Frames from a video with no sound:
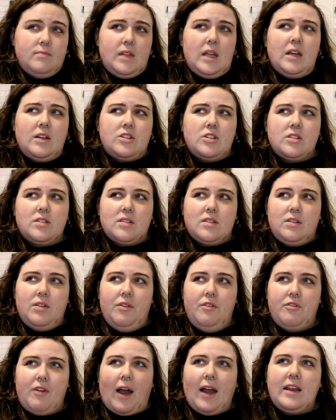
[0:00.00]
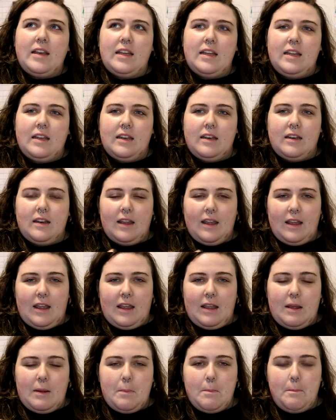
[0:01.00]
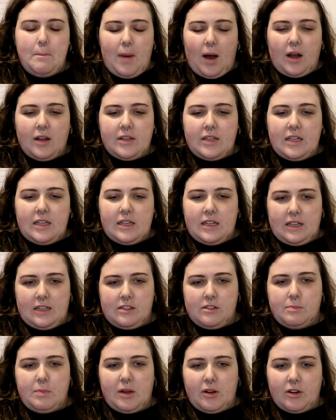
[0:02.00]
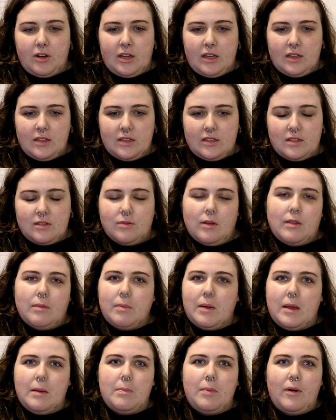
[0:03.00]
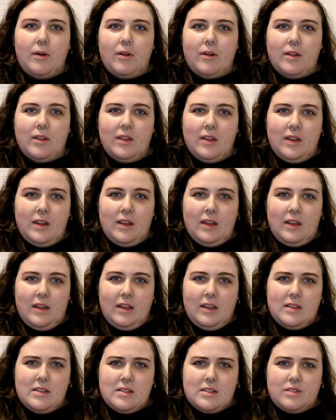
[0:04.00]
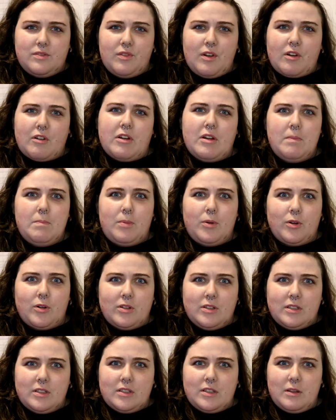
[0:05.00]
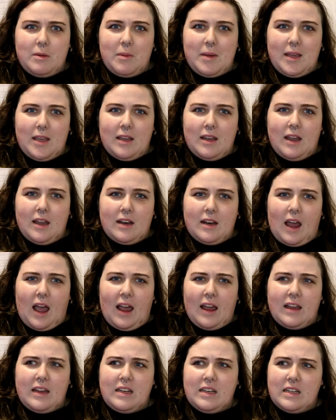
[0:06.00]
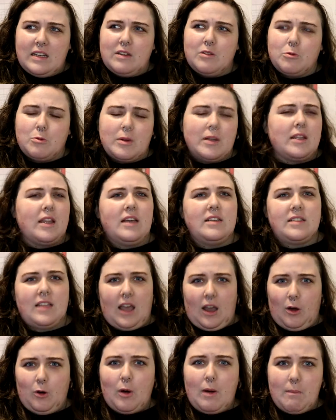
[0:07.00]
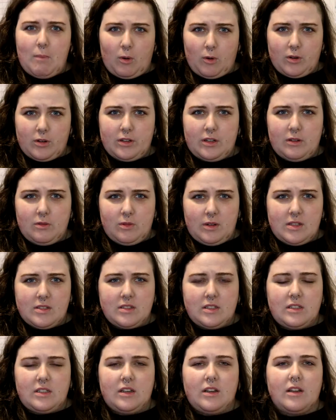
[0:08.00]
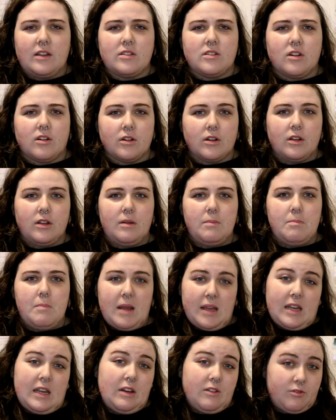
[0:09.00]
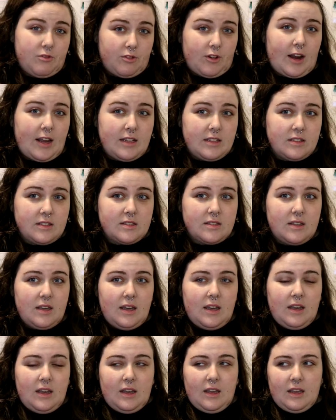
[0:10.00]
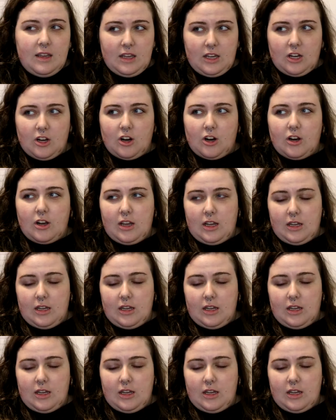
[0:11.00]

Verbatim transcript: yeah just finding a bonding experience with people is very important to me and I didn't realize how important it was until I started making friends here